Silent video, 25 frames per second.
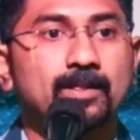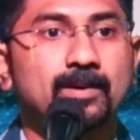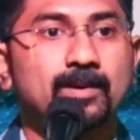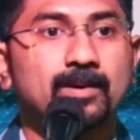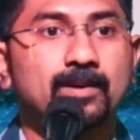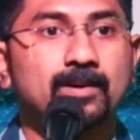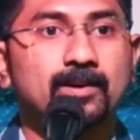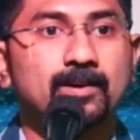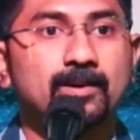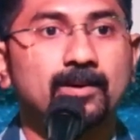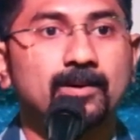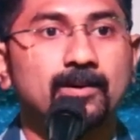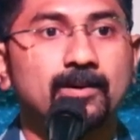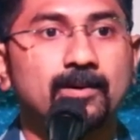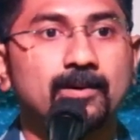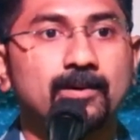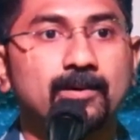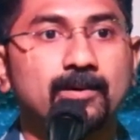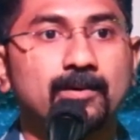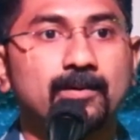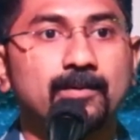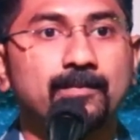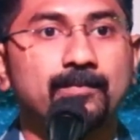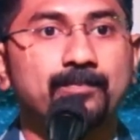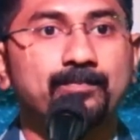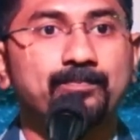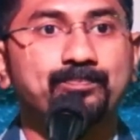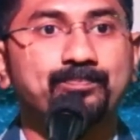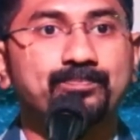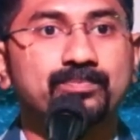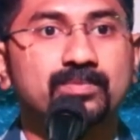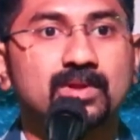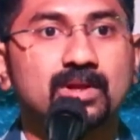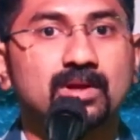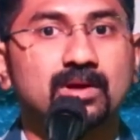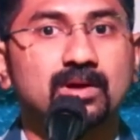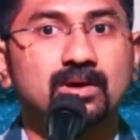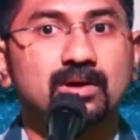uh,
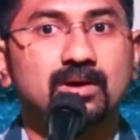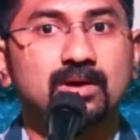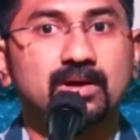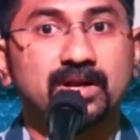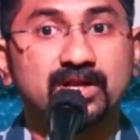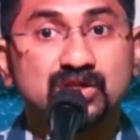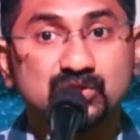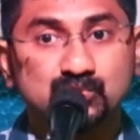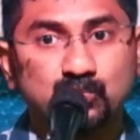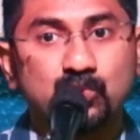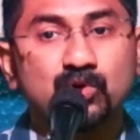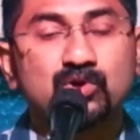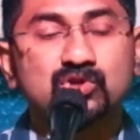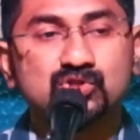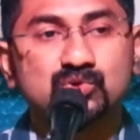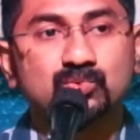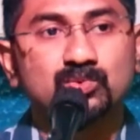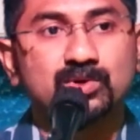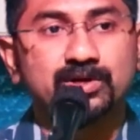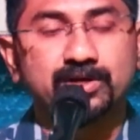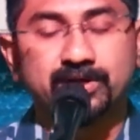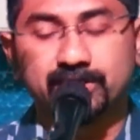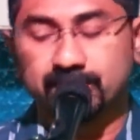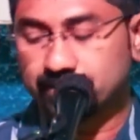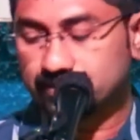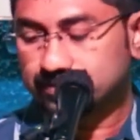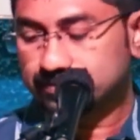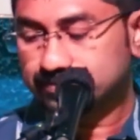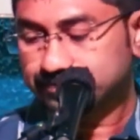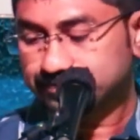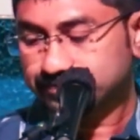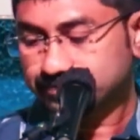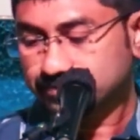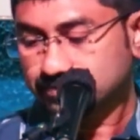responsibility